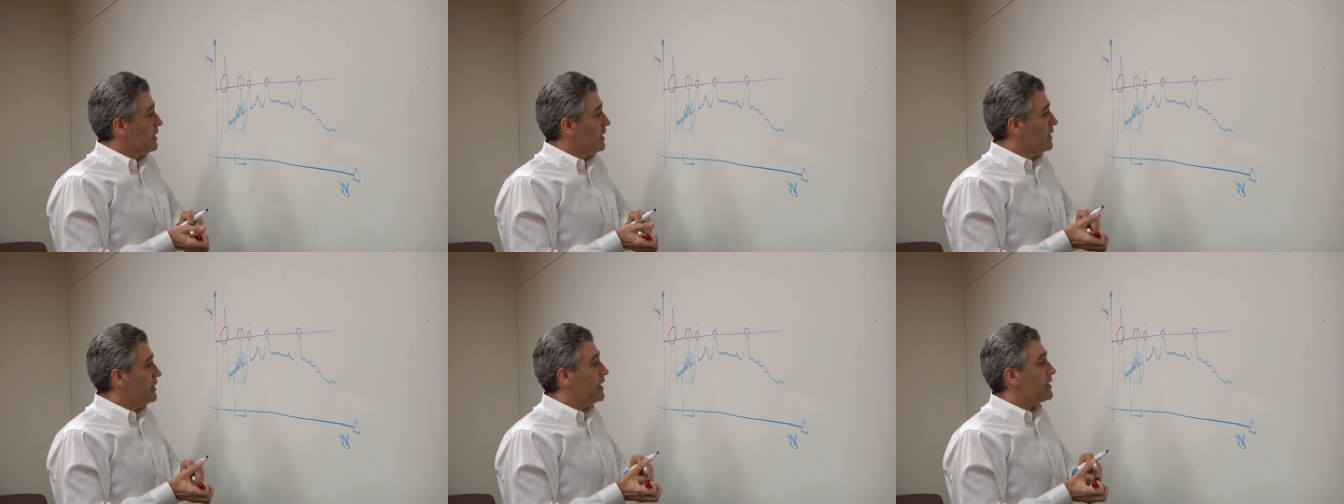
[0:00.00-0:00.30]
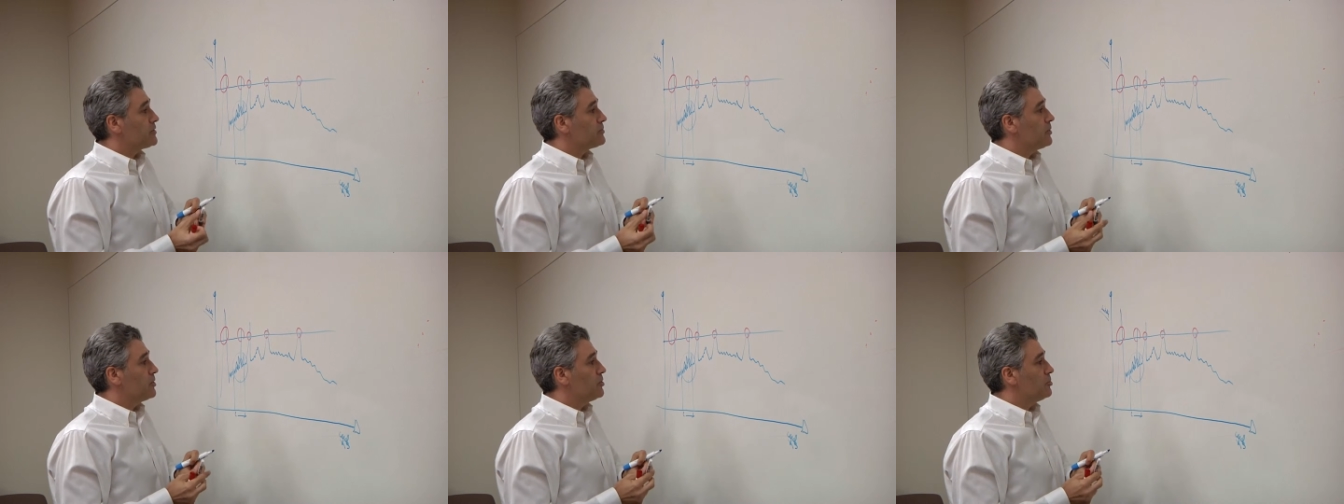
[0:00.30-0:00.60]
And
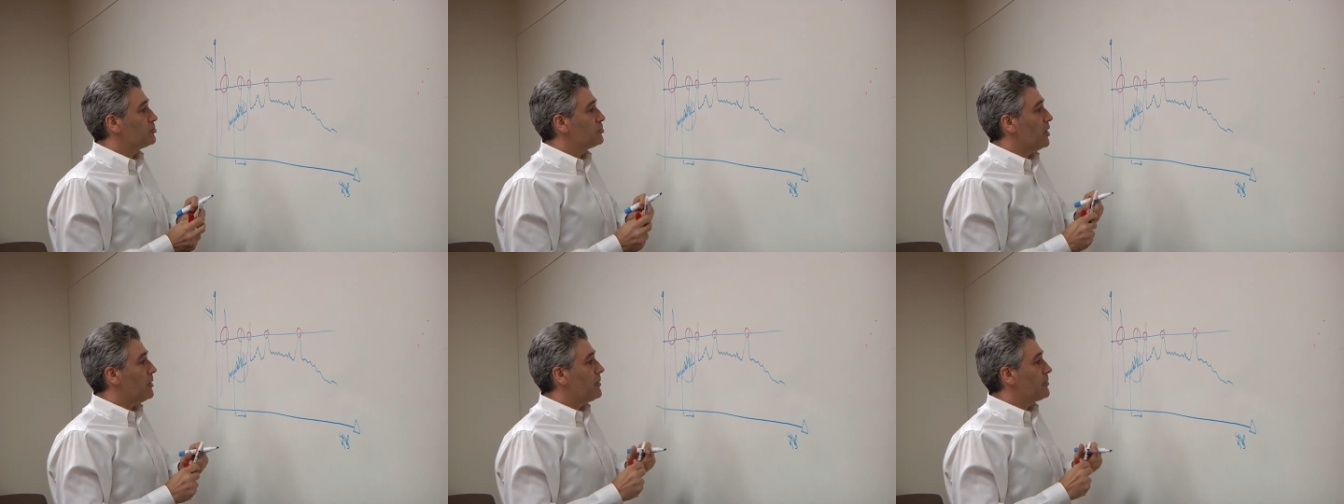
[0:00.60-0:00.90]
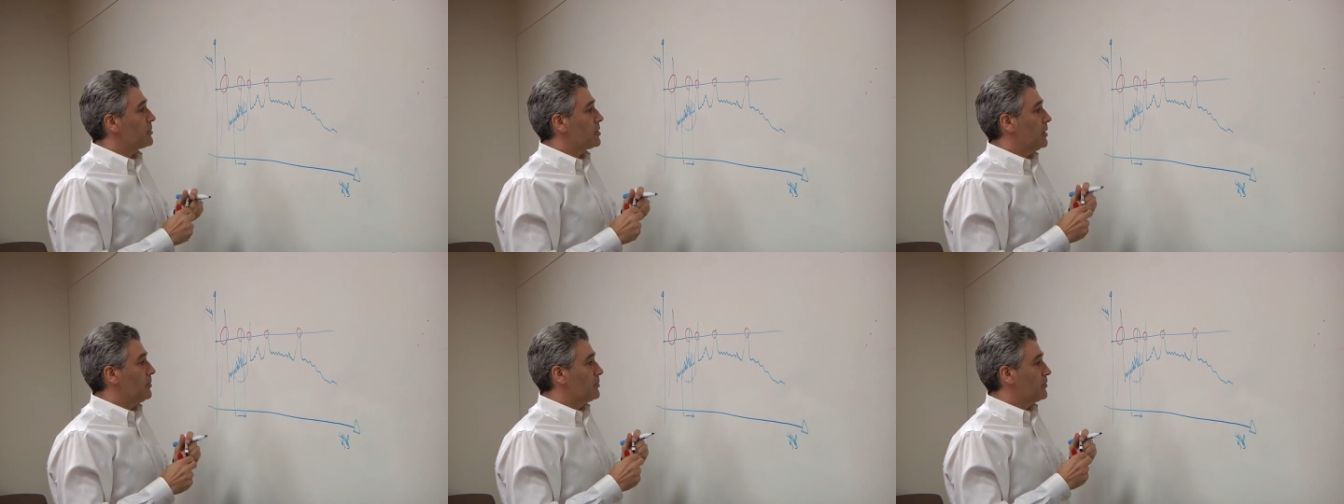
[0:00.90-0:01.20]
that's where the
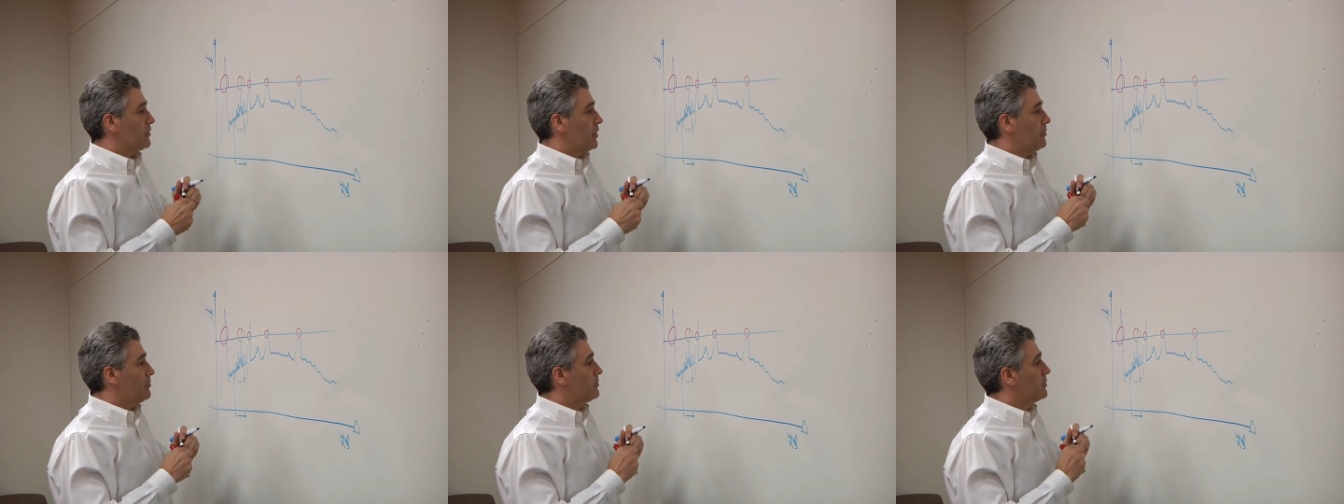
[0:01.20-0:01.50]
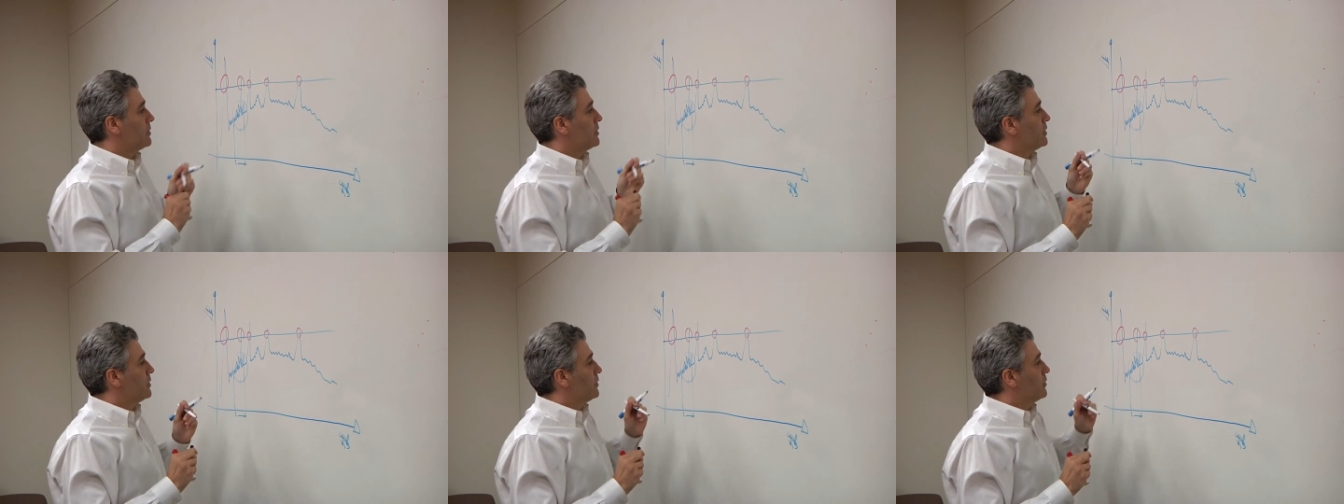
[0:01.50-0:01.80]
problem comes from.
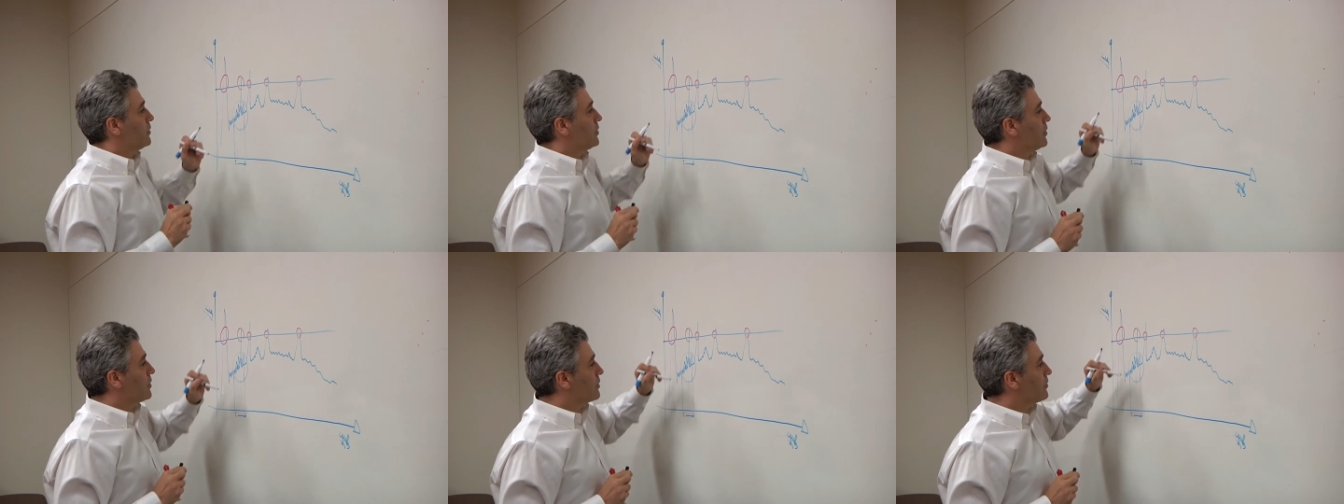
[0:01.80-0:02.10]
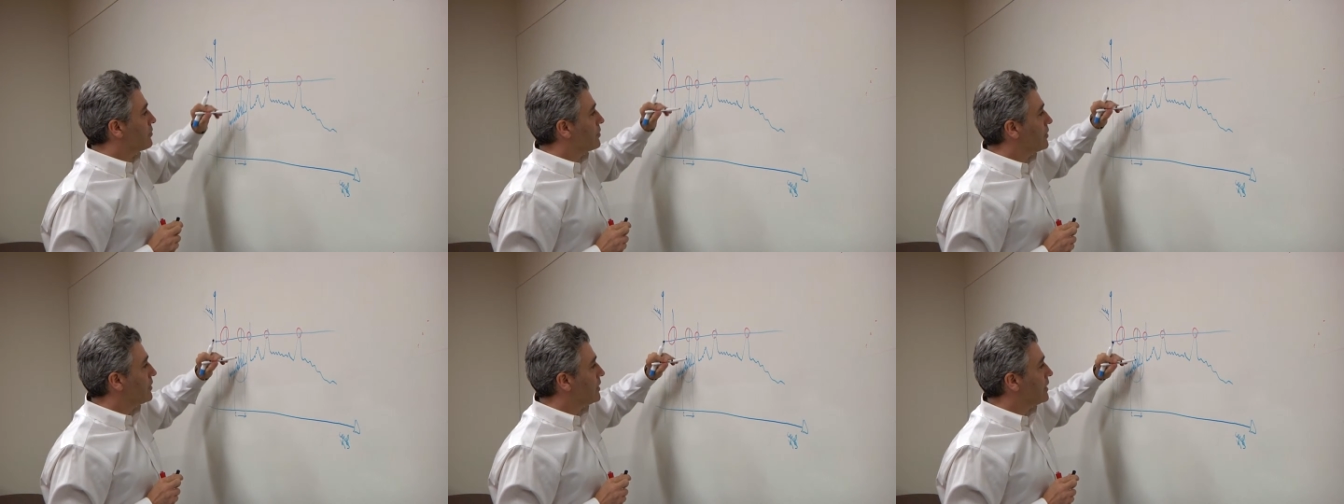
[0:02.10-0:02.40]
So
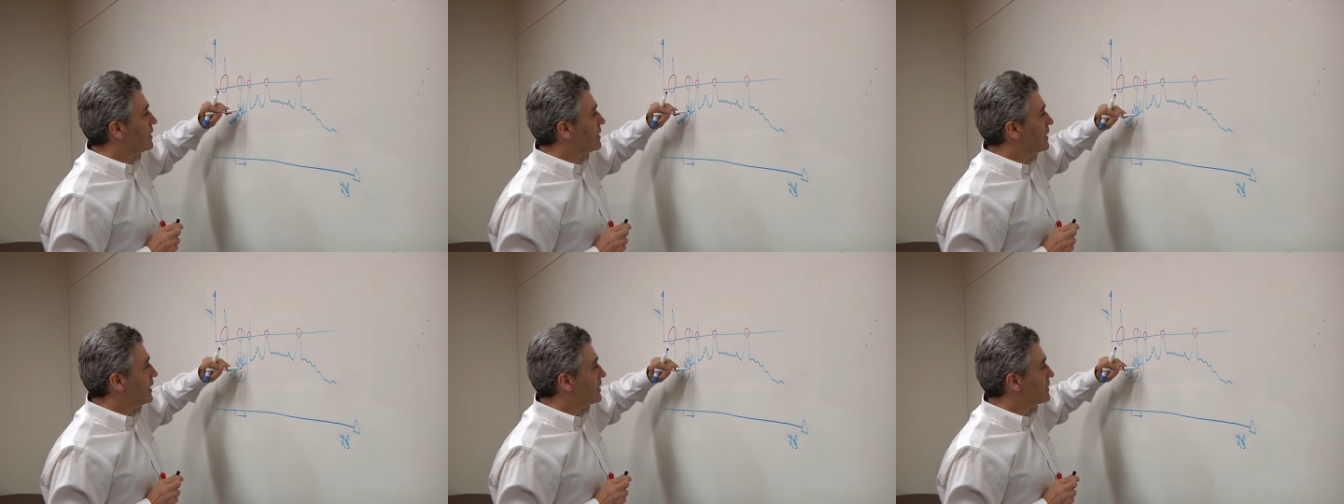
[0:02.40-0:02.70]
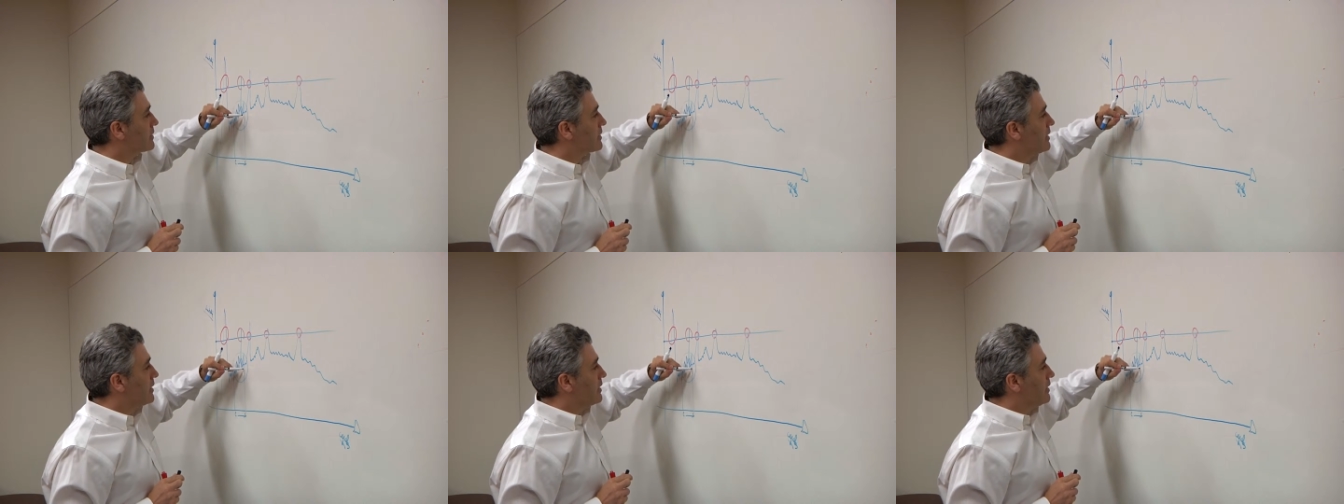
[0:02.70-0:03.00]
if we think
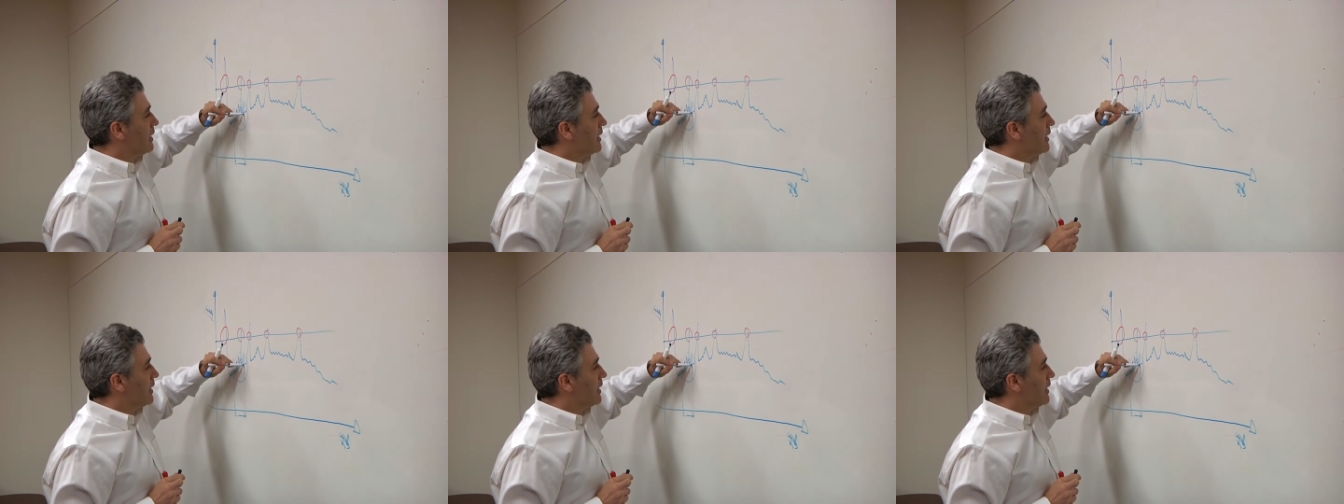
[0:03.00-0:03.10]
at,